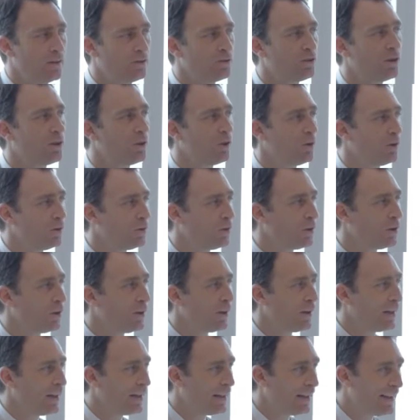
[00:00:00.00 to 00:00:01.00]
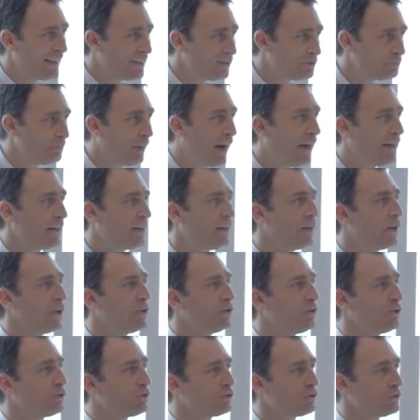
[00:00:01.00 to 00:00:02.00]
So, inspiring
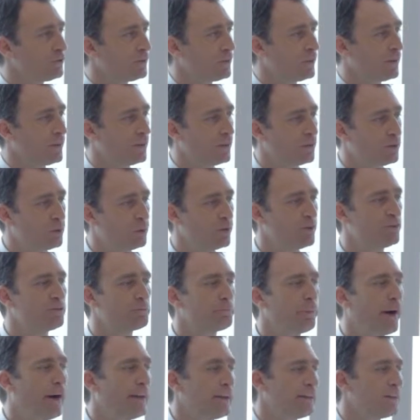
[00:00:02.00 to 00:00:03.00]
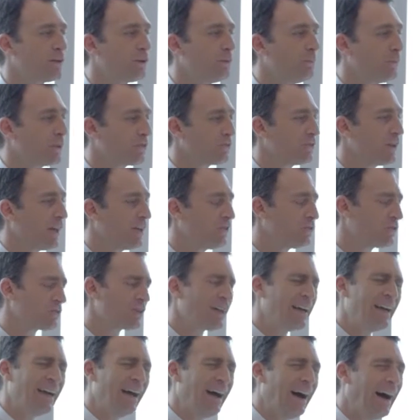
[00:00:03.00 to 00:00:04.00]
leaders through inspiring conversations.
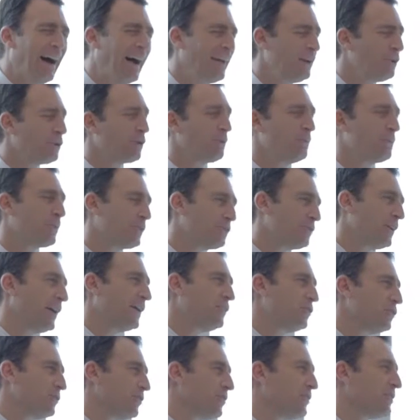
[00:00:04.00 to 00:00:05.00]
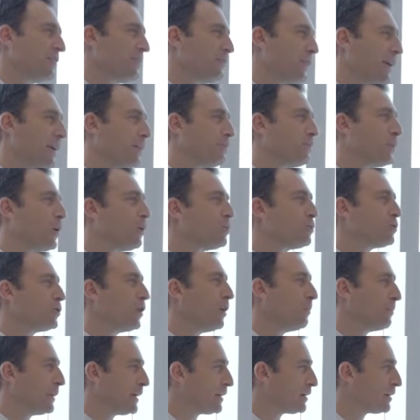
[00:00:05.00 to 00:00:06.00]
I know conversations is a very broad
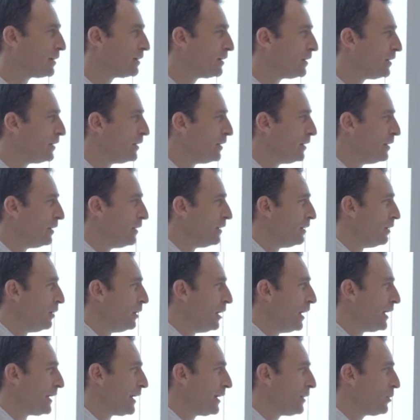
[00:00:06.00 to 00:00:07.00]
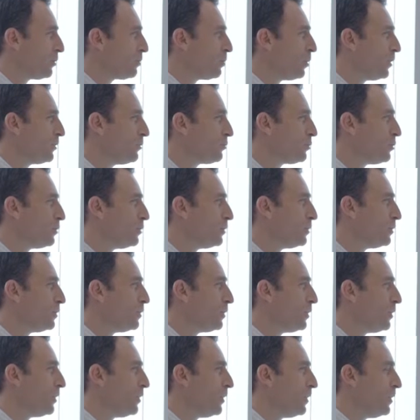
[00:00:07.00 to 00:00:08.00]
topic, and I don't want to
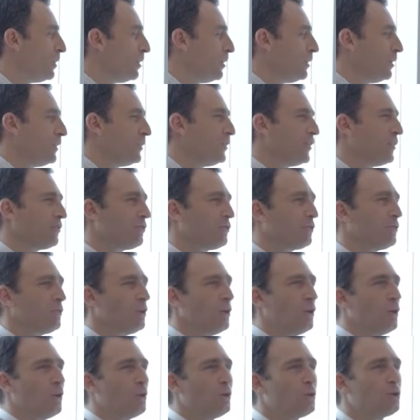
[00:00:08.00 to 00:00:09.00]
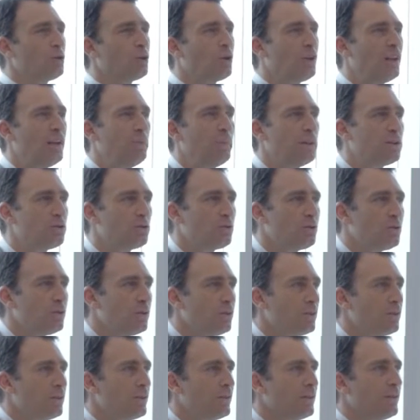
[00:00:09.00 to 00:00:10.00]
just to limit
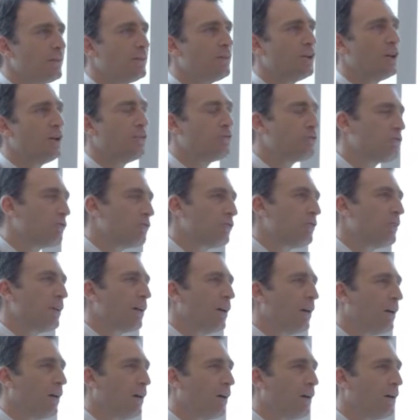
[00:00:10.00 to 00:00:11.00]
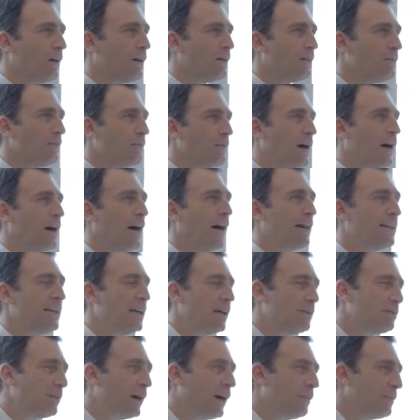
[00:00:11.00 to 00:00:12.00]
this
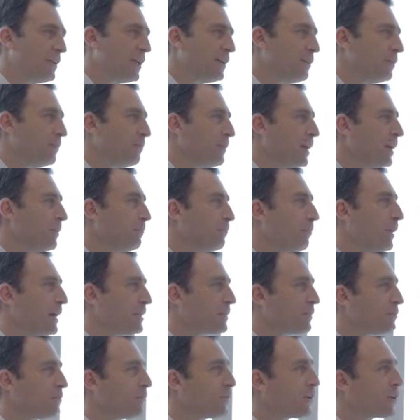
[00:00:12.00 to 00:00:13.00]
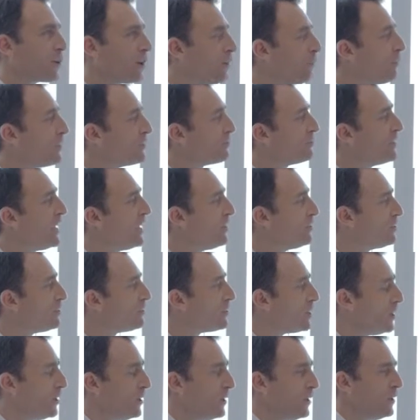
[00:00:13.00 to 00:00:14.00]
idea of having impact conversation
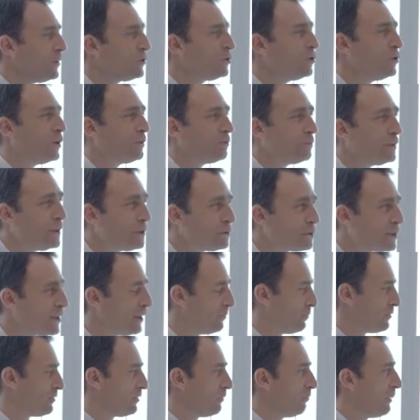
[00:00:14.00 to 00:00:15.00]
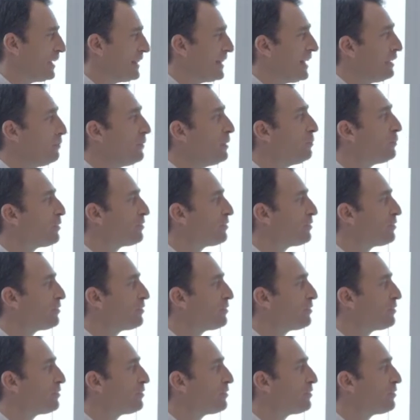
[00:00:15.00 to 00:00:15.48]
to a few tips. But let me